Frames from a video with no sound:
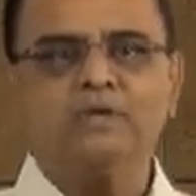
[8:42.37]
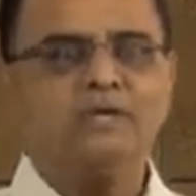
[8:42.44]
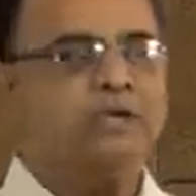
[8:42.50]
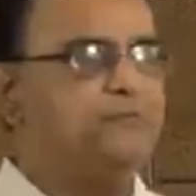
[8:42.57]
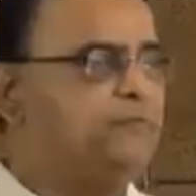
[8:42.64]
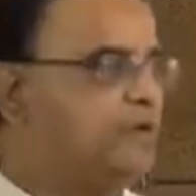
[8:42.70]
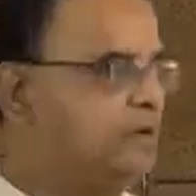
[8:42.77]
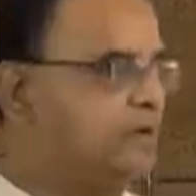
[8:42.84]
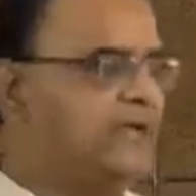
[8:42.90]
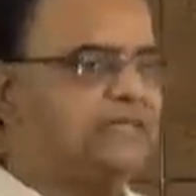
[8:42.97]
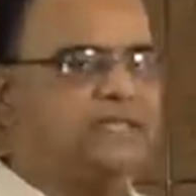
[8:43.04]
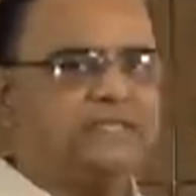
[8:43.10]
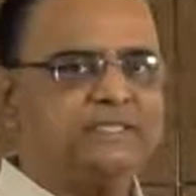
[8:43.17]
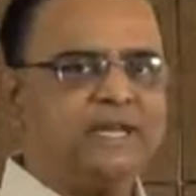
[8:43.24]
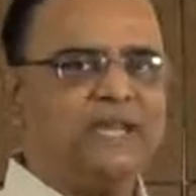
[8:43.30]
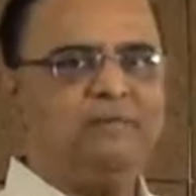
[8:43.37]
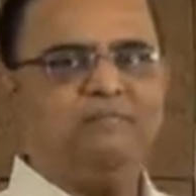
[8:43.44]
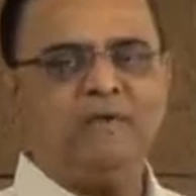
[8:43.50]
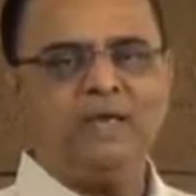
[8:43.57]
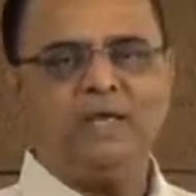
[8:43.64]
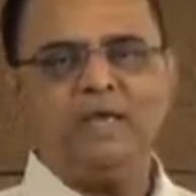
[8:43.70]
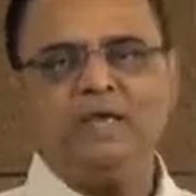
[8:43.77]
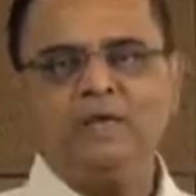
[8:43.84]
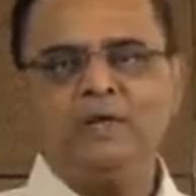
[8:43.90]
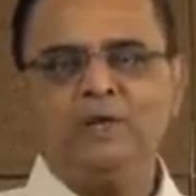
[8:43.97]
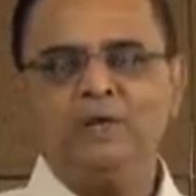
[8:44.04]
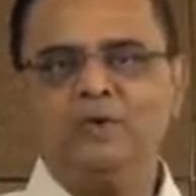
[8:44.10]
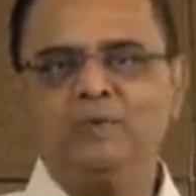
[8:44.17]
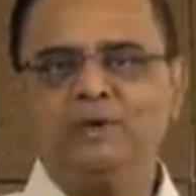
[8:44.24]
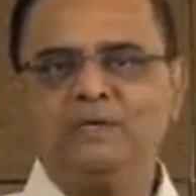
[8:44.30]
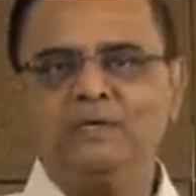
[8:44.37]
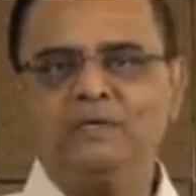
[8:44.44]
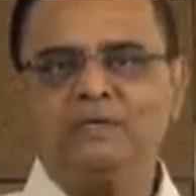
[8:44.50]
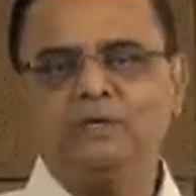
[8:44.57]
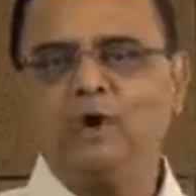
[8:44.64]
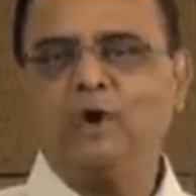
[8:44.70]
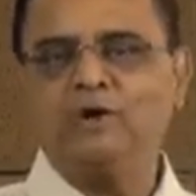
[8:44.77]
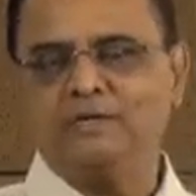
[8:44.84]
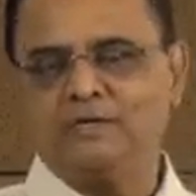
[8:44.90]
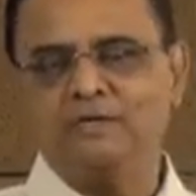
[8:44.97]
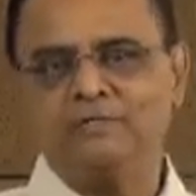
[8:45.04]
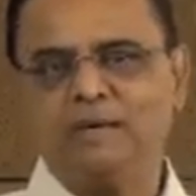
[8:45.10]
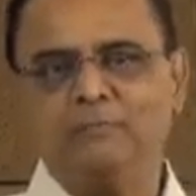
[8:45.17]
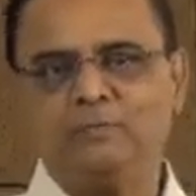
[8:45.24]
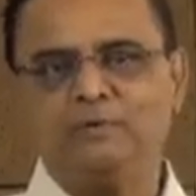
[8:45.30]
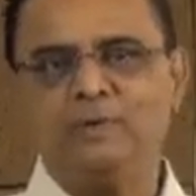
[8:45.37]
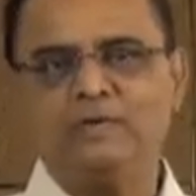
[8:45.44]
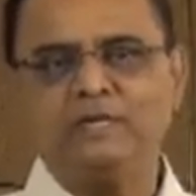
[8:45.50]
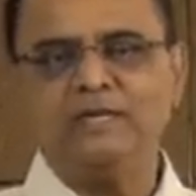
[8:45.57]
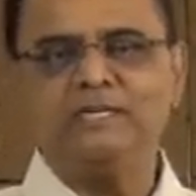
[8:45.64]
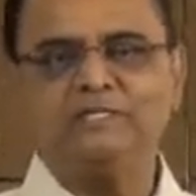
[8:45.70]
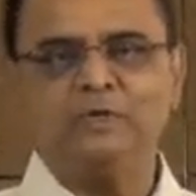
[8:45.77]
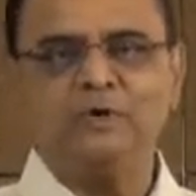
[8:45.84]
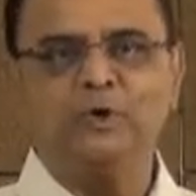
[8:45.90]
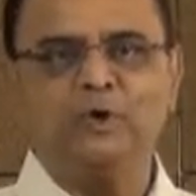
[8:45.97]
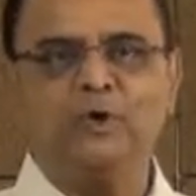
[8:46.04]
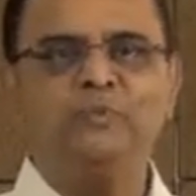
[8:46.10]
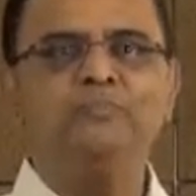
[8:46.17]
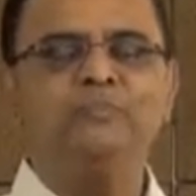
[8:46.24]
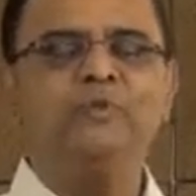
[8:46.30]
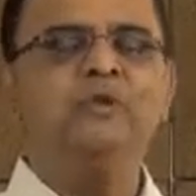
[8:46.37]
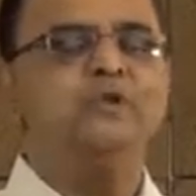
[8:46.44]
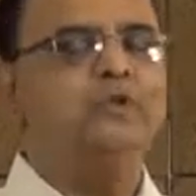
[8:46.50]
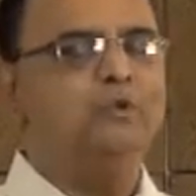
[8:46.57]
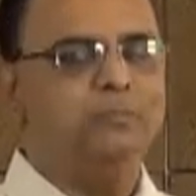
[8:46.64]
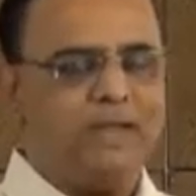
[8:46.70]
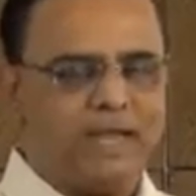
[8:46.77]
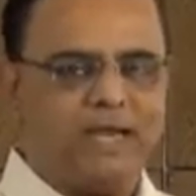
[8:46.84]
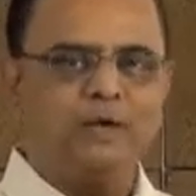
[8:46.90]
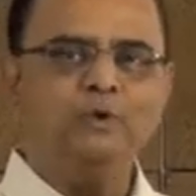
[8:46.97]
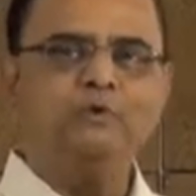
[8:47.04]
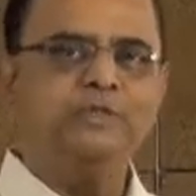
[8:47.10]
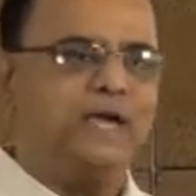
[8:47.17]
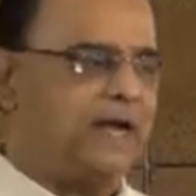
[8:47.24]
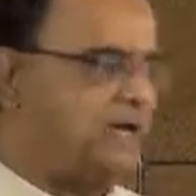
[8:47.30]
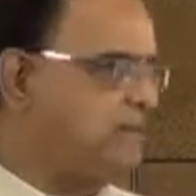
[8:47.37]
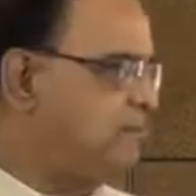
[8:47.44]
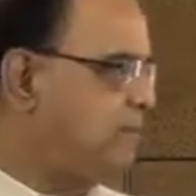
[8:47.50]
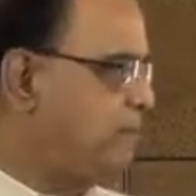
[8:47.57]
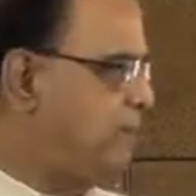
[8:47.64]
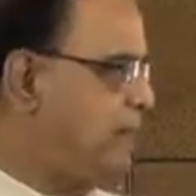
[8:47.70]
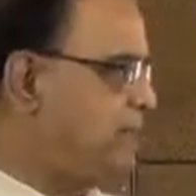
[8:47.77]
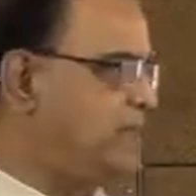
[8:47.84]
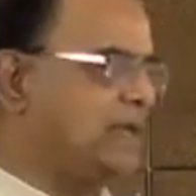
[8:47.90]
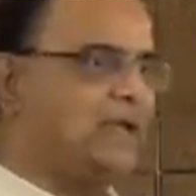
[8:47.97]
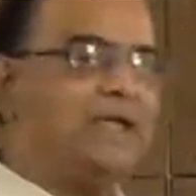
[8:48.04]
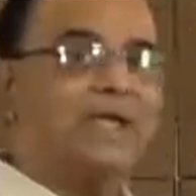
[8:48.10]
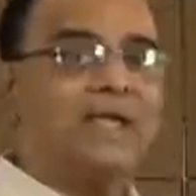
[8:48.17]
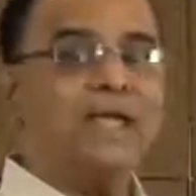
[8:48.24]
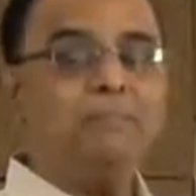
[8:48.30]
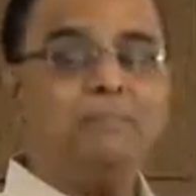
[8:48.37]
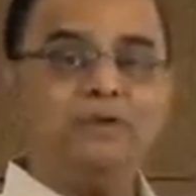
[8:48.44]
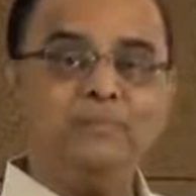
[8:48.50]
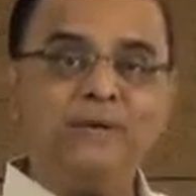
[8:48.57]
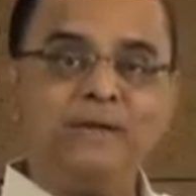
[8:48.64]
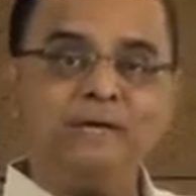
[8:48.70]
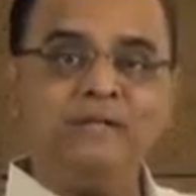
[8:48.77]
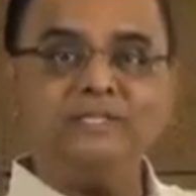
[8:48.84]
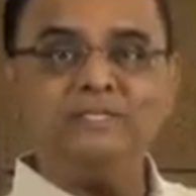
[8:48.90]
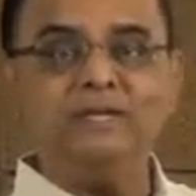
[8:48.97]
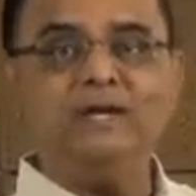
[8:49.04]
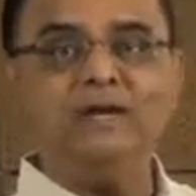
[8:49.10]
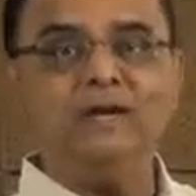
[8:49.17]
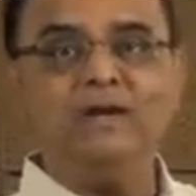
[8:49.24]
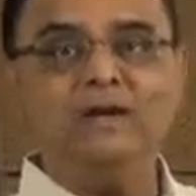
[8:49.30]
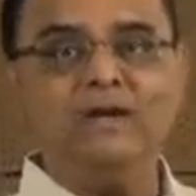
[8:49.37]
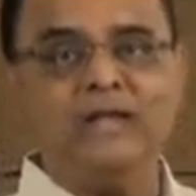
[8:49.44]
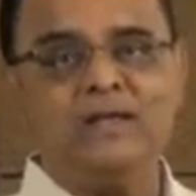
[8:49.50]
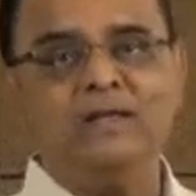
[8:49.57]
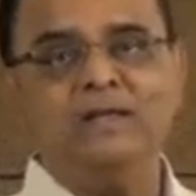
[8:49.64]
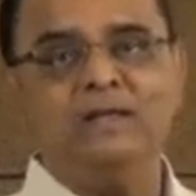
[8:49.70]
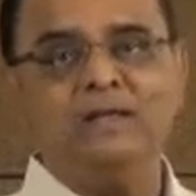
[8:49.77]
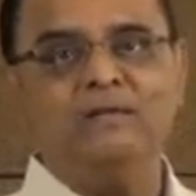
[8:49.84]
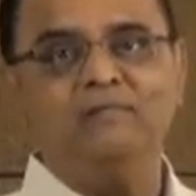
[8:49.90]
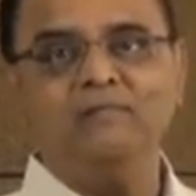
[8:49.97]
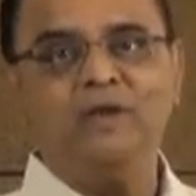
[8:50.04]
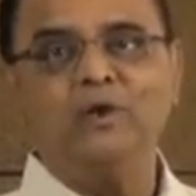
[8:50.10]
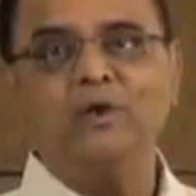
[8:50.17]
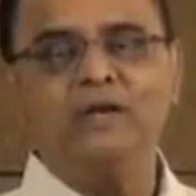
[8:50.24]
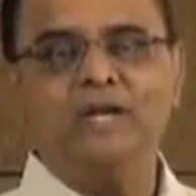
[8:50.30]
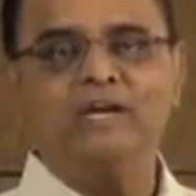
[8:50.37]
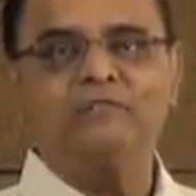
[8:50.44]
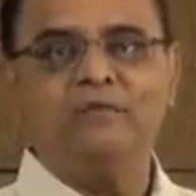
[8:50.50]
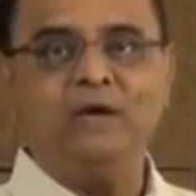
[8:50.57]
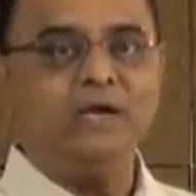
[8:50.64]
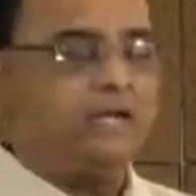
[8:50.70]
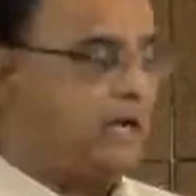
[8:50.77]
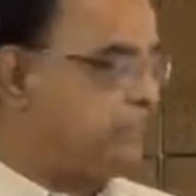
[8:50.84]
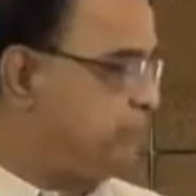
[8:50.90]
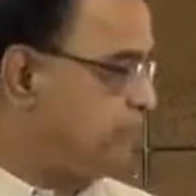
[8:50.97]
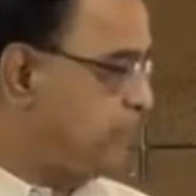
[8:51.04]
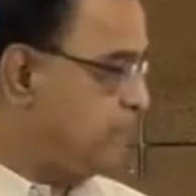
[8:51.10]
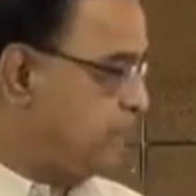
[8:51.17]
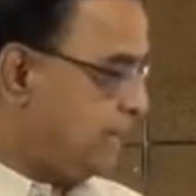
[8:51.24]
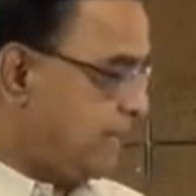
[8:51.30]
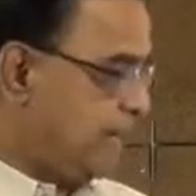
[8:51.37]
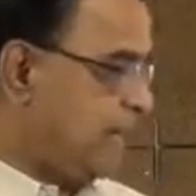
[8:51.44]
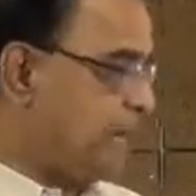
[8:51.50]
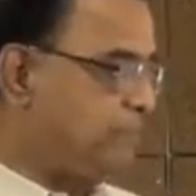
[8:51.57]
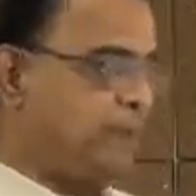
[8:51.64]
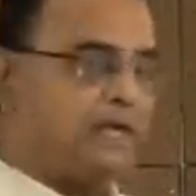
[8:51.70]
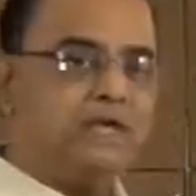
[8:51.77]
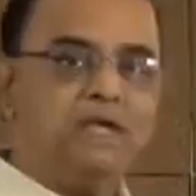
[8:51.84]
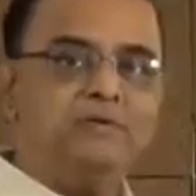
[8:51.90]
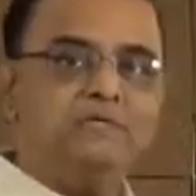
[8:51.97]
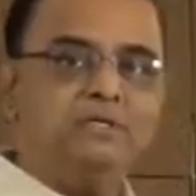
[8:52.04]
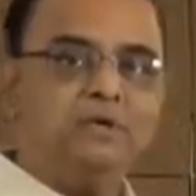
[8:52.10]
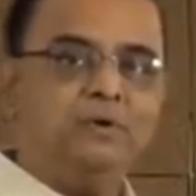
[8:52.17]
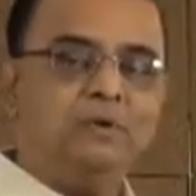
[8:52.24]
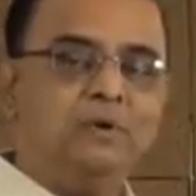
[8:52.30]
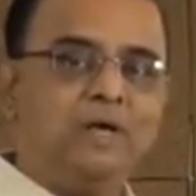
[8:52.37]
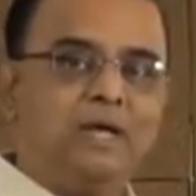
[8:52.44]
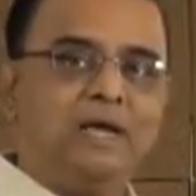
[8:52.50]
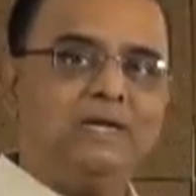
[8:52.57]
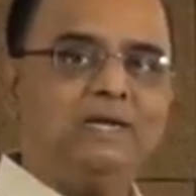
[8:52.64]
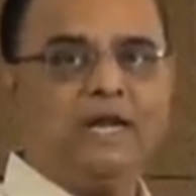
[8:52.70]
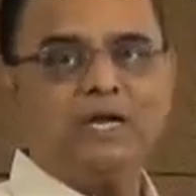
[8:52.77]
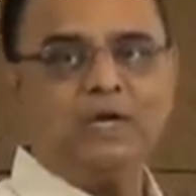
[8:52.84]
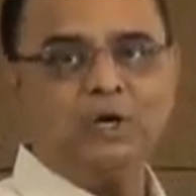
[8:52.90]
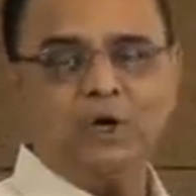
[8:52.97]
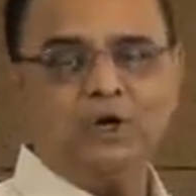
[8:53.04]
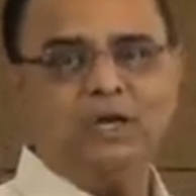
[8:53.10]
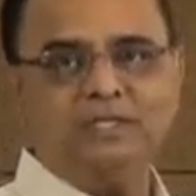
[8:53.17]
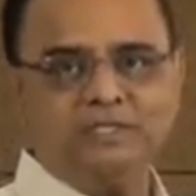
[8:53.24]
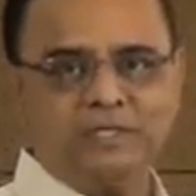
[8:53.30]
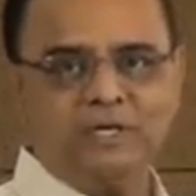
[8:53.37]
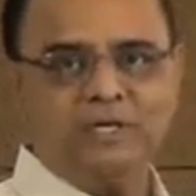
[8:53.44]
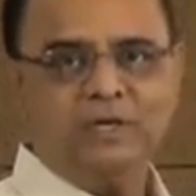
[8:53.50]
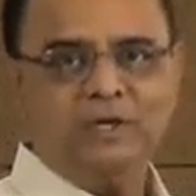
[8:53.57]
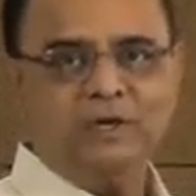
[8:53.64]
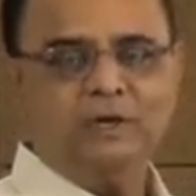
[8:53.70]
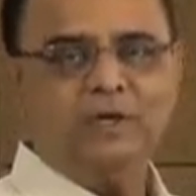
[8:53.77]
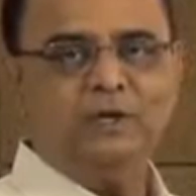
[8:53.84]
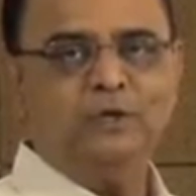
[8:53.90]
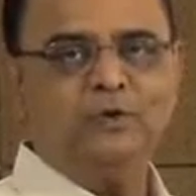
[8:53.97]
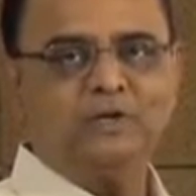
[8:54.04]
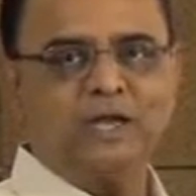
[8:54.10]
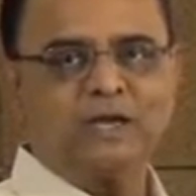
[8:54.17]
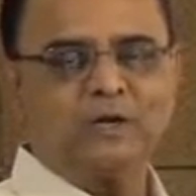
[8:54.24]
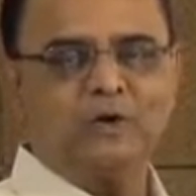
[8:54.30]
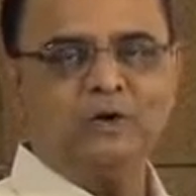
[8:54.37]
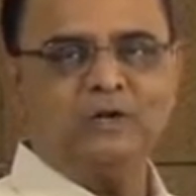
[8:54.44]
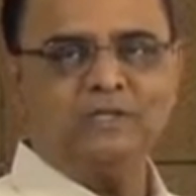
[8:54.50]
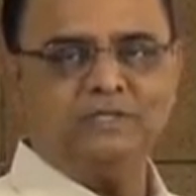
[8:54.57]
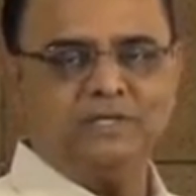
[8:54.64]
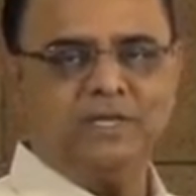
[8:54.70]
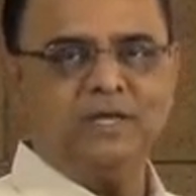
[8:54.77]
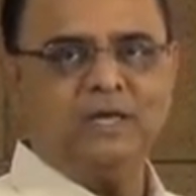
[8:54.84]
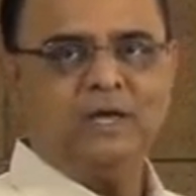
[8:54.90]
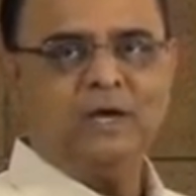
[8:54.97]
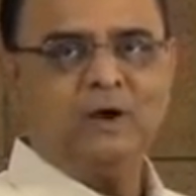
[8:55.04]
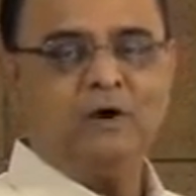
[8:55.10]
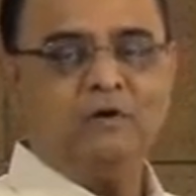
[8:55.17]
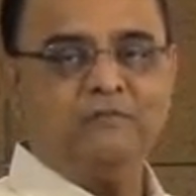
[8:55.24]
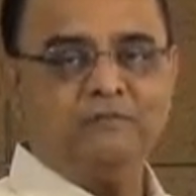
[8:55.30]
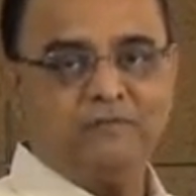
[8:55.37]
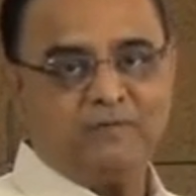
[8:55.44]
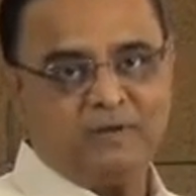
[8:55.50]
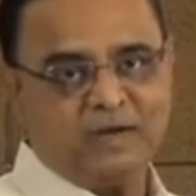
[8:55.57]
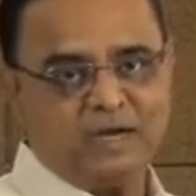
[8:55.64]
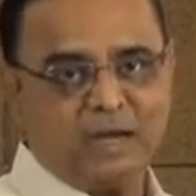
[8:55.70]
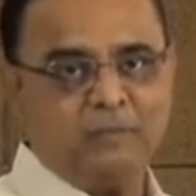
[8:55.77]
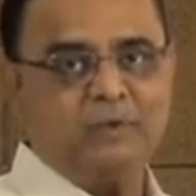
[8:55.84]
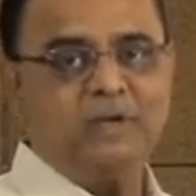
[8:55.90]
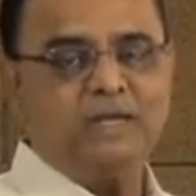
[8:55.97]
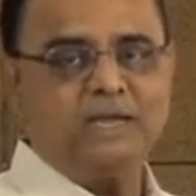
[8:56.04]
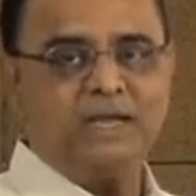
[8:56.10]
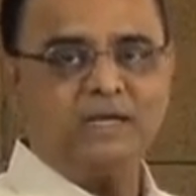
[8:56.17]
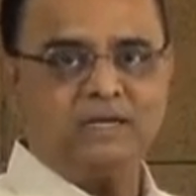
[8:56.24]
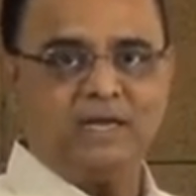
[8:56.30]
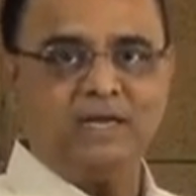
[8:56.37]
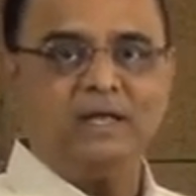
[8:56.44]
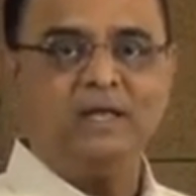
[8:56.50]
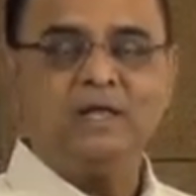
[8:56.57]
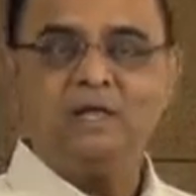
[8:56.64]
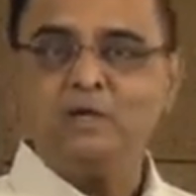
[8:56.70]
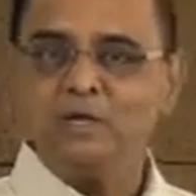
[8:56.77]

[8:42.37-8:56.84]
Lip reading: If you teach the same way you were taught some 20 years ago, you may do that, but the gap between teaching and learning will not get filled up. NLP gives you a technology, a new technology of communicating.